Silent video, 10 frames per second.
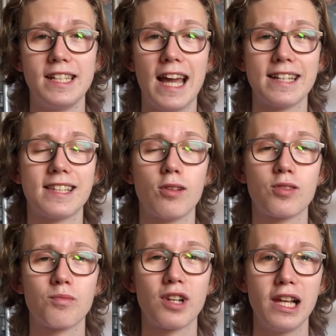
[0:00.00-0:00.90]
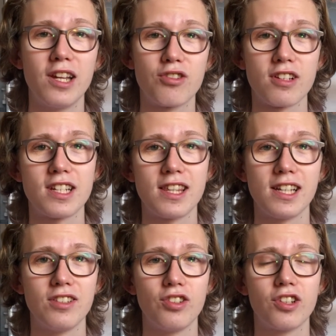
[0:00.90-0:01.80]
Yes, there were some really interesting
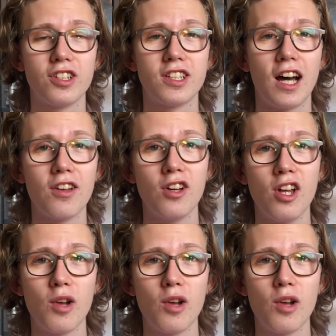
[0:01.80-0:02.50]
things you could have done